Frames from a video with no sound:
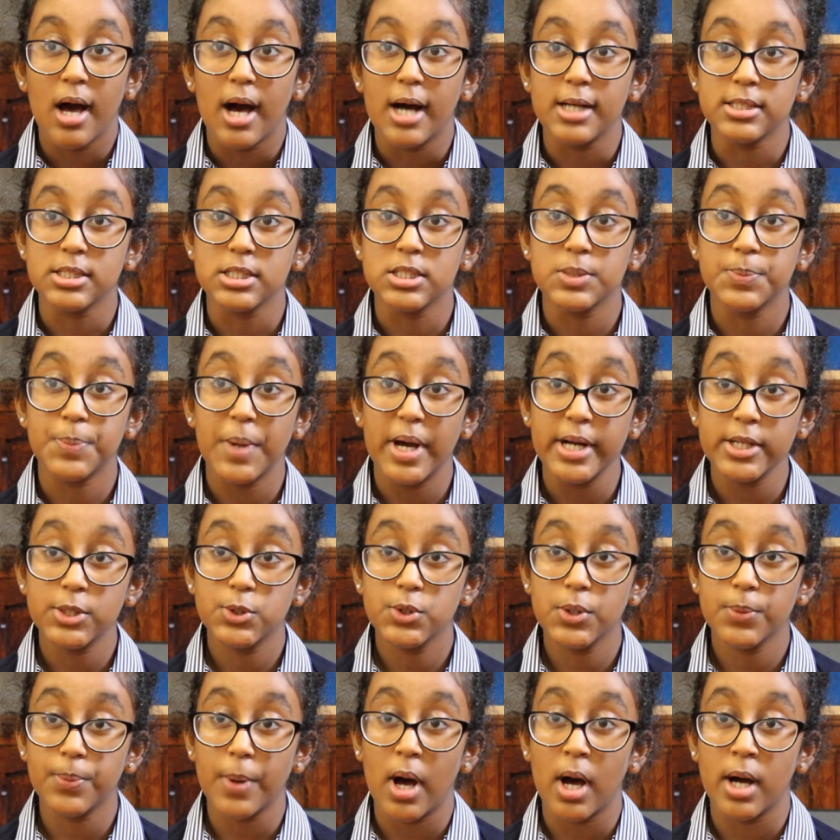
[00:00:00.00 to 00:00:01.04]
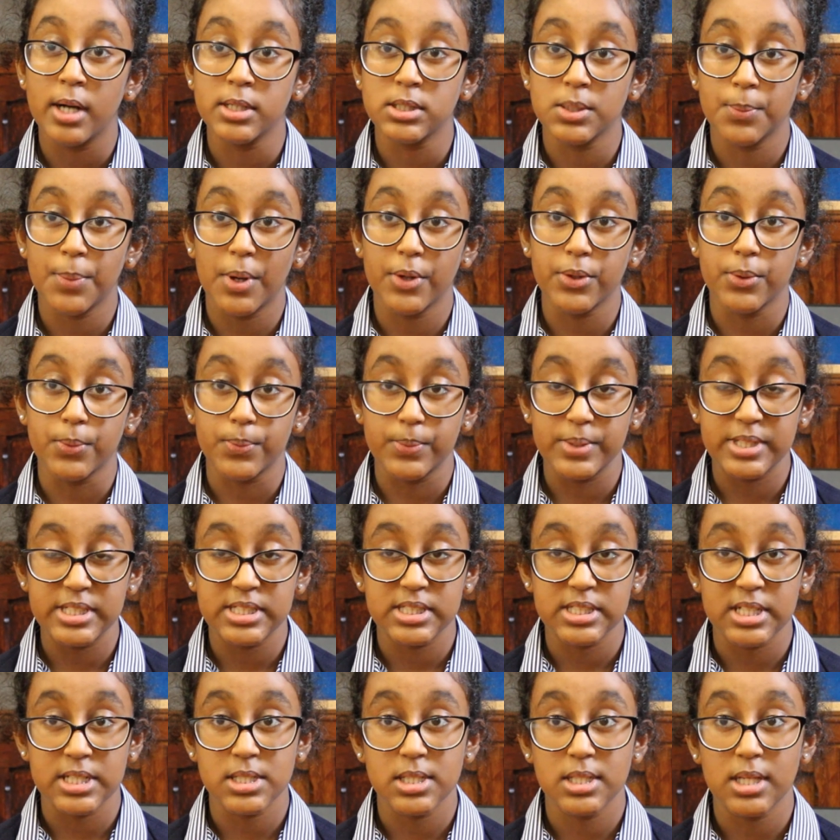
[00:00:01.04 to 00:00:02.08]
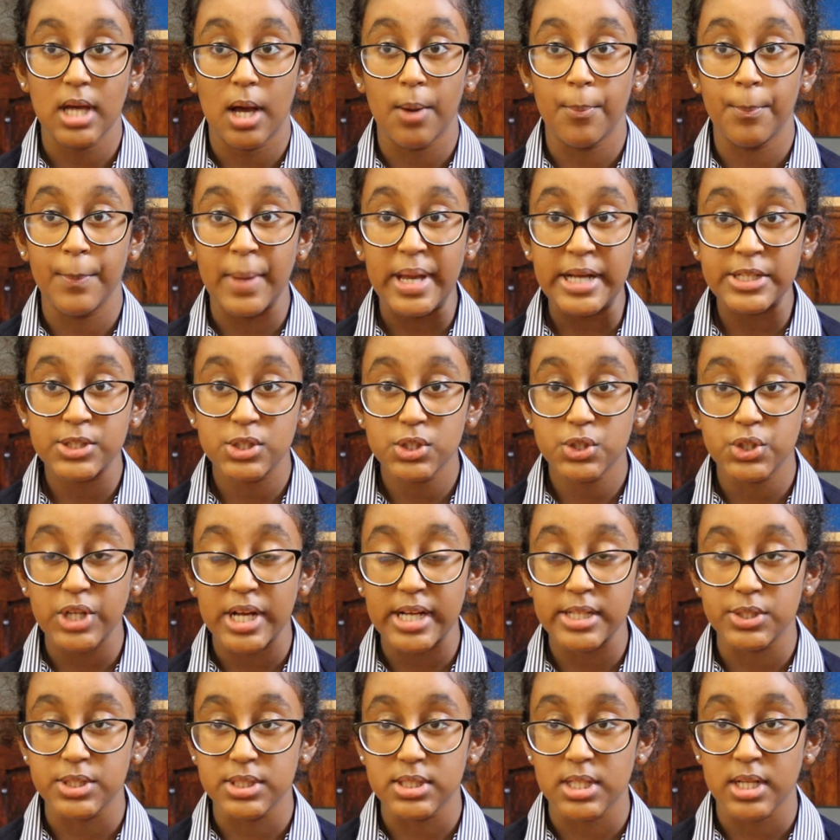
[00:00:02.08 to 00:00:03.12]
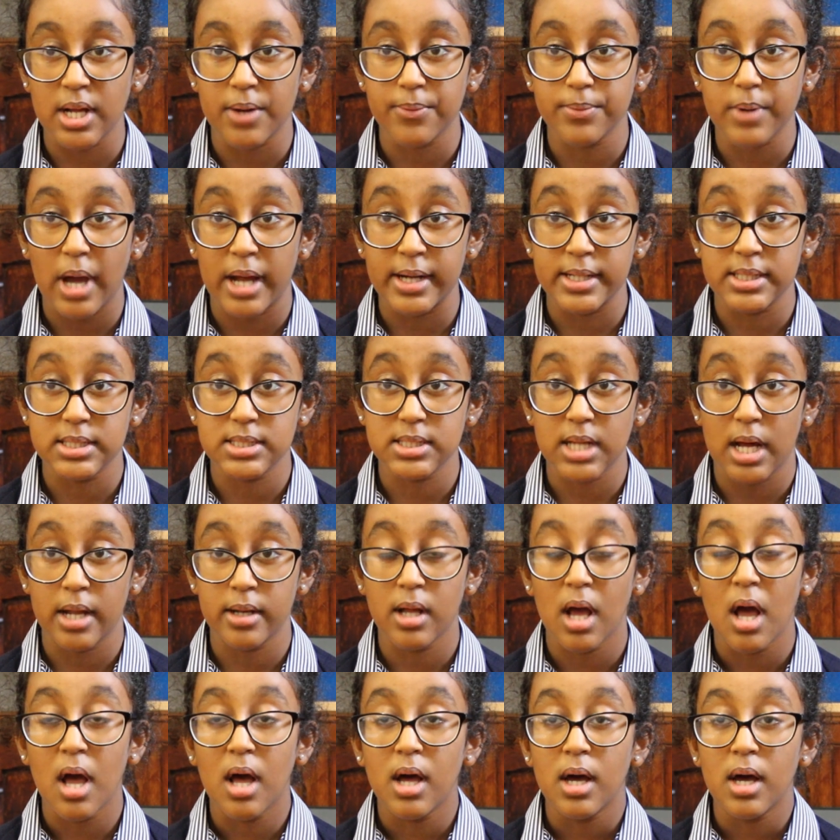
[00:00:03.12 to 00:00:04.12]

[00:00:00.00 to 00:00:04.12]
I suspect you have heard about the recent yet major changes in Afghanistan